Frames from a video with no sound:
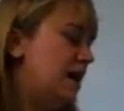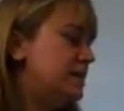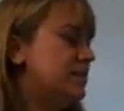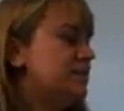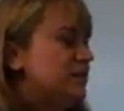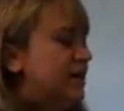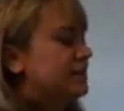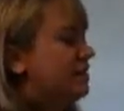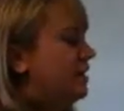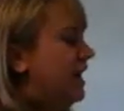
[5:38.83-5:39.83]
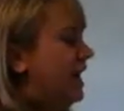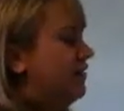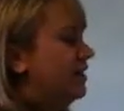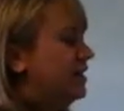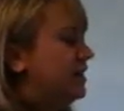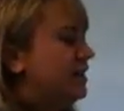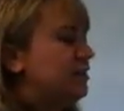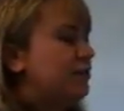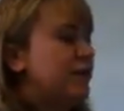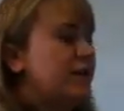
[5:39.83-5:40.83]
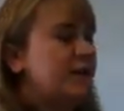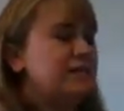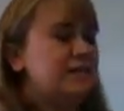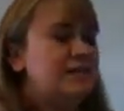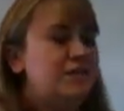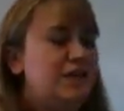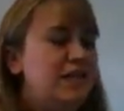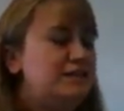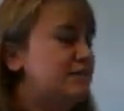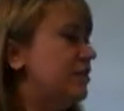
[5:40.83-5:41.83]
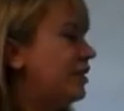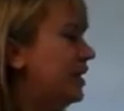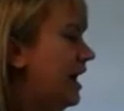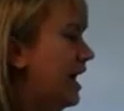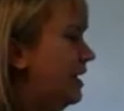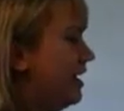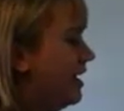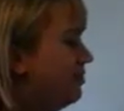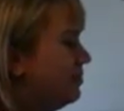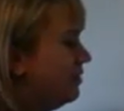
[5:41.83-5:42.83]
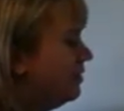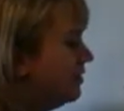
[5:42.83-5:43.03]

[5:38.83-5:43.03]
Since you guys already have it on here, I'm going to cut to the chase. You're going to end up,